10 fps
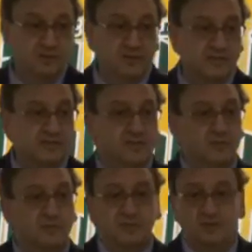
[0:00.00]
It's like
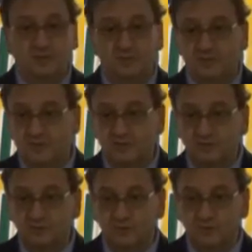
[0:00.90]
chemotherapy, it's
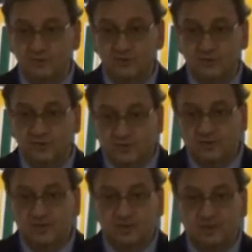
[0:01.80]
even worse. They
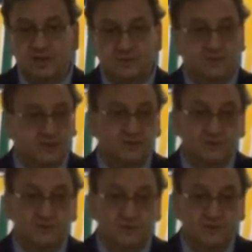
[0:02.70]
start having
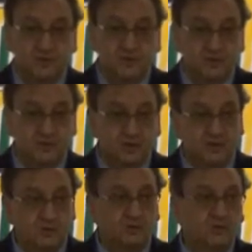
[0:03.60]
rigors,
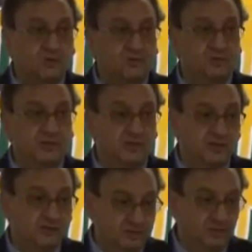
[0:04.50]
not only from the
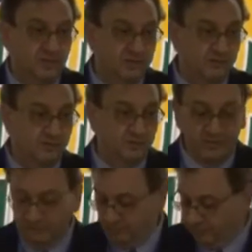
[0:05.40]
candidemia, but from the
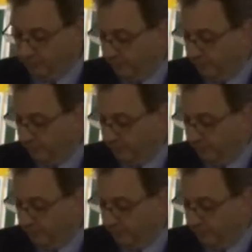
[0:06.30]
ampho.